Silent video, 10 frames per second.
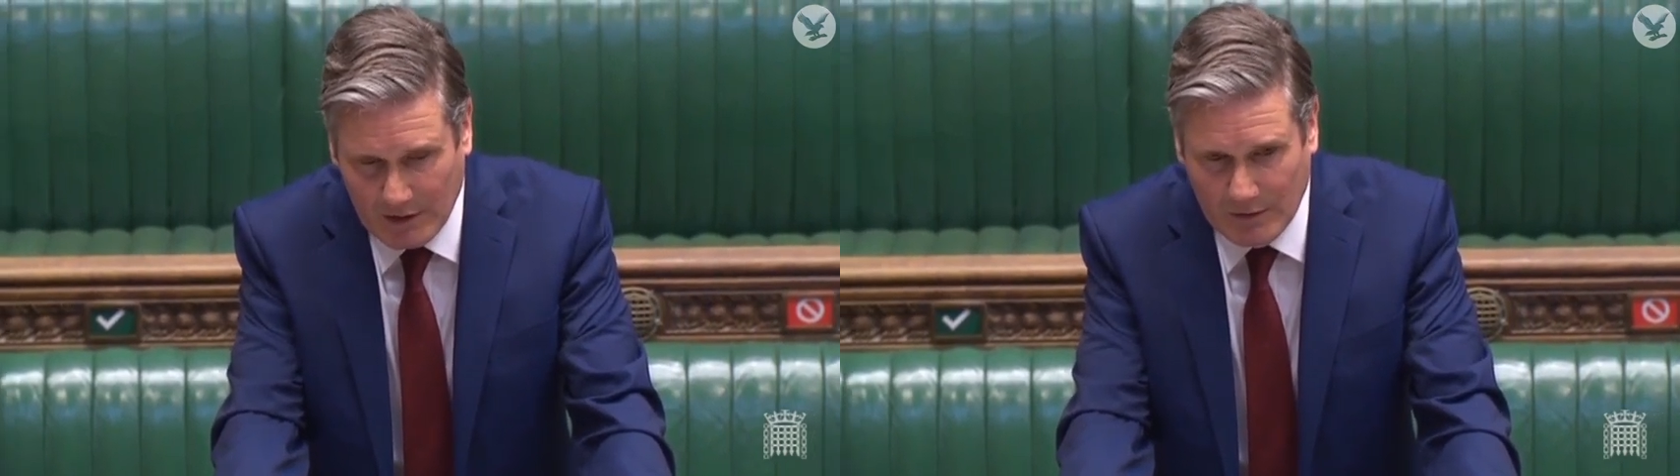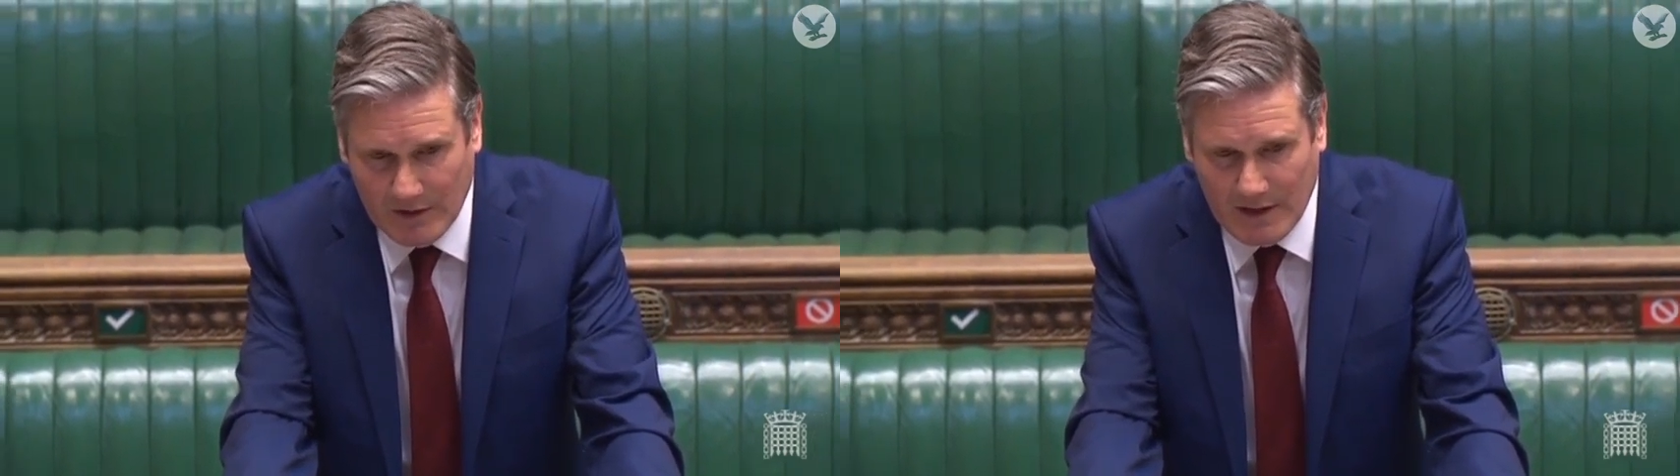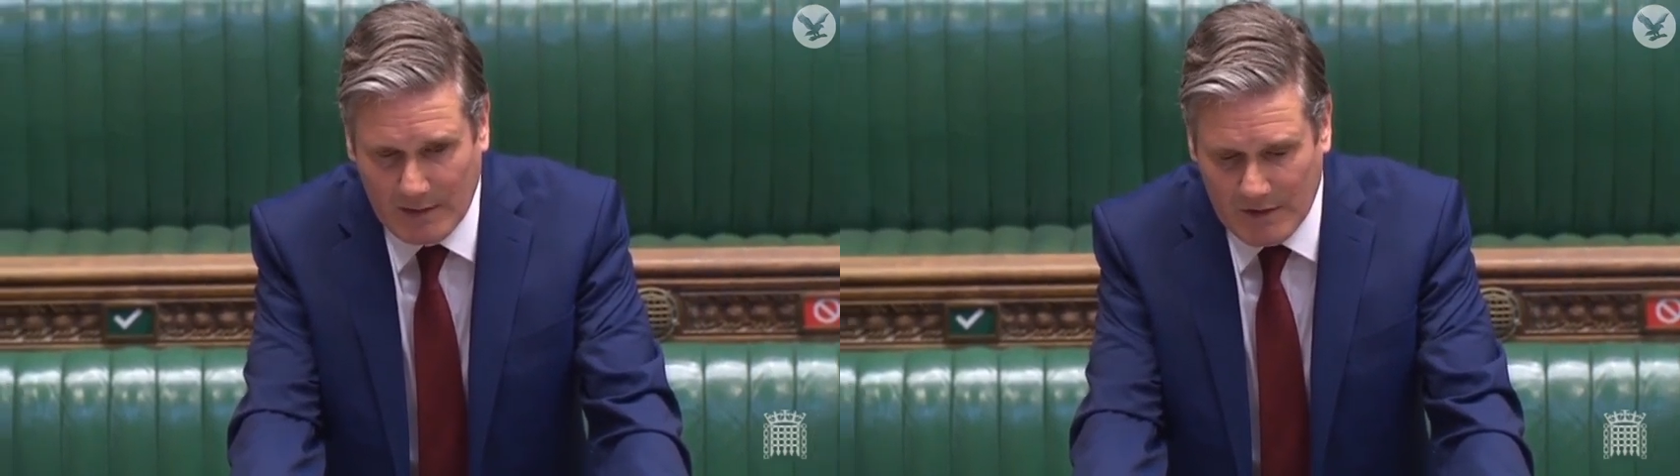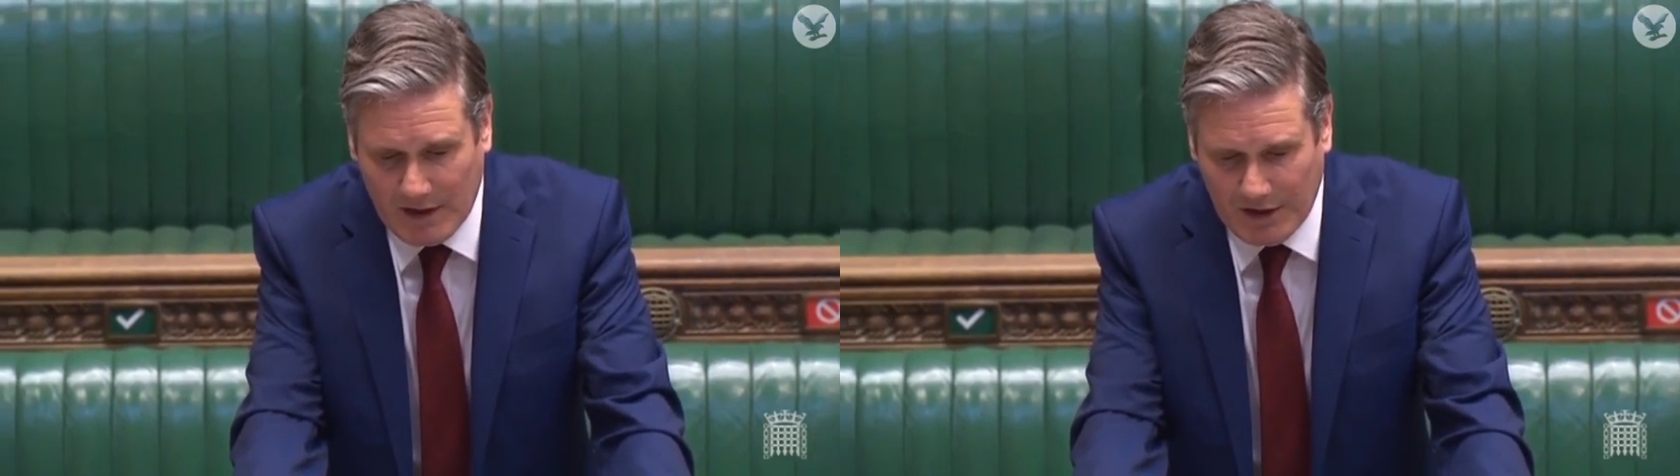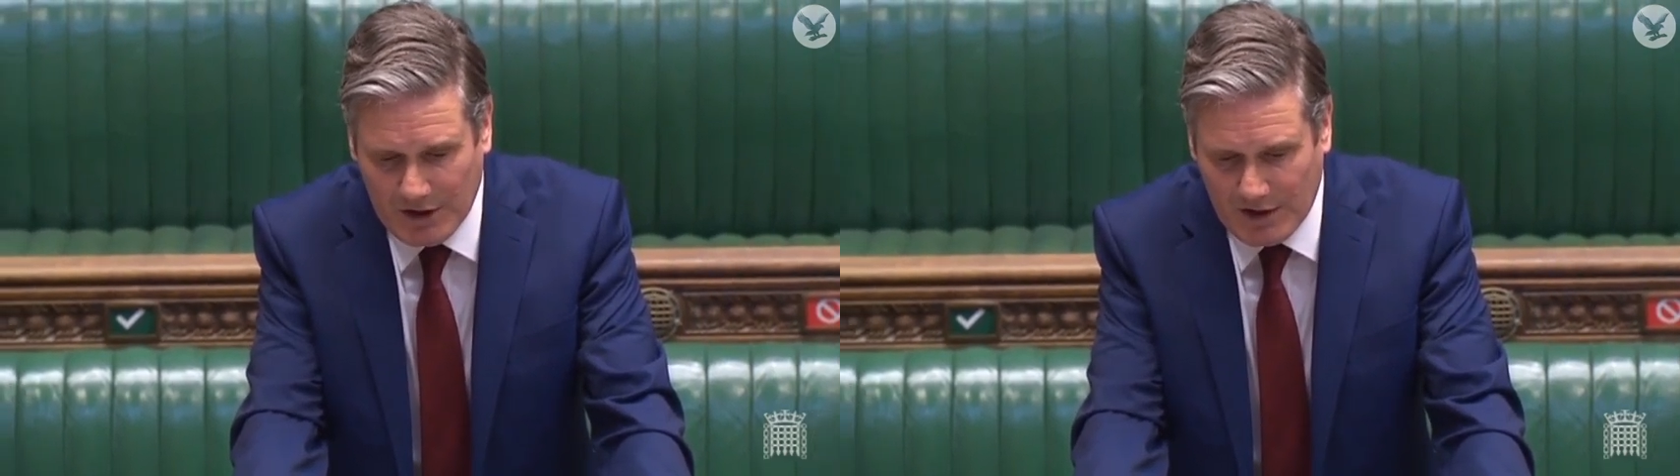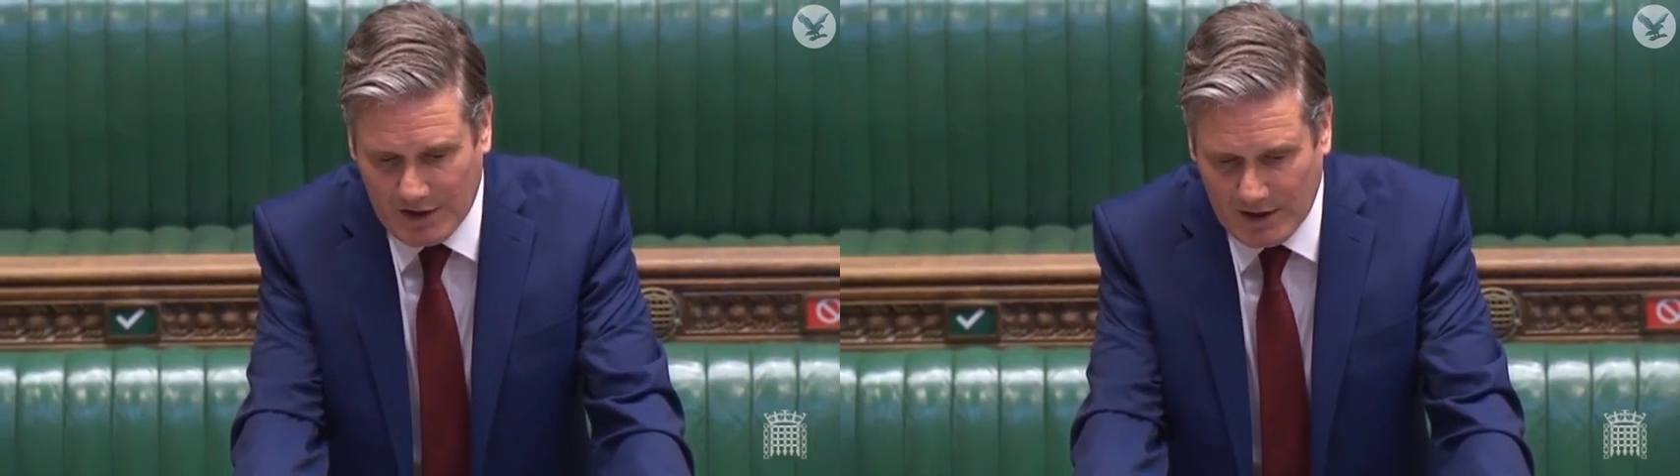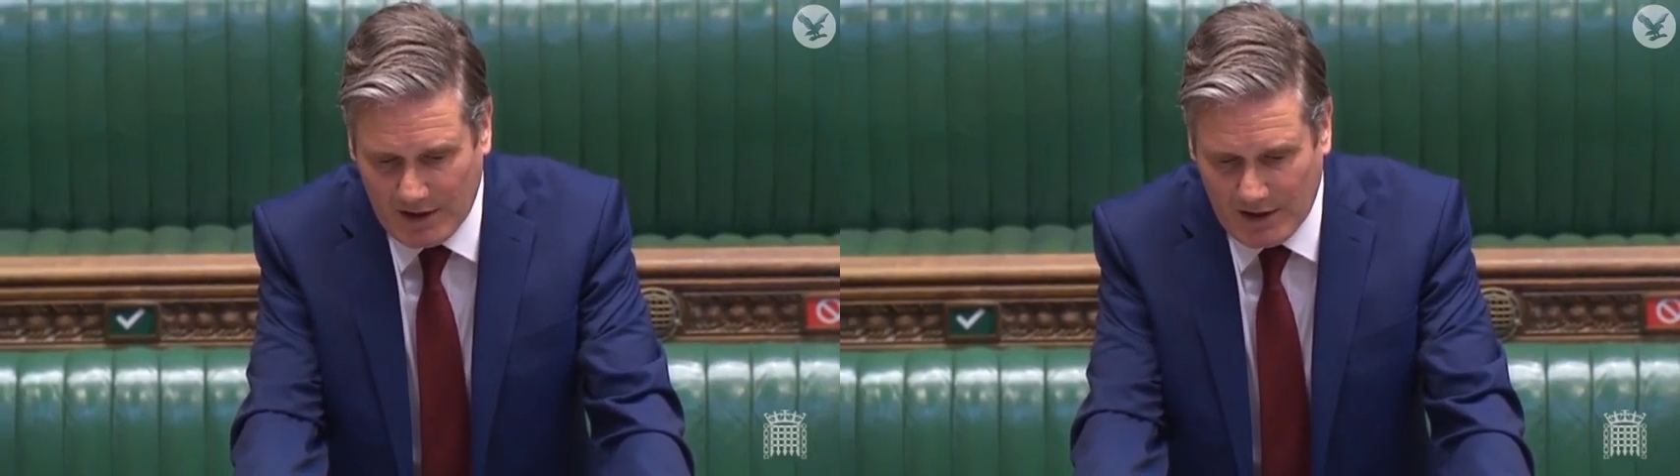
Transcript: to exempt N H S and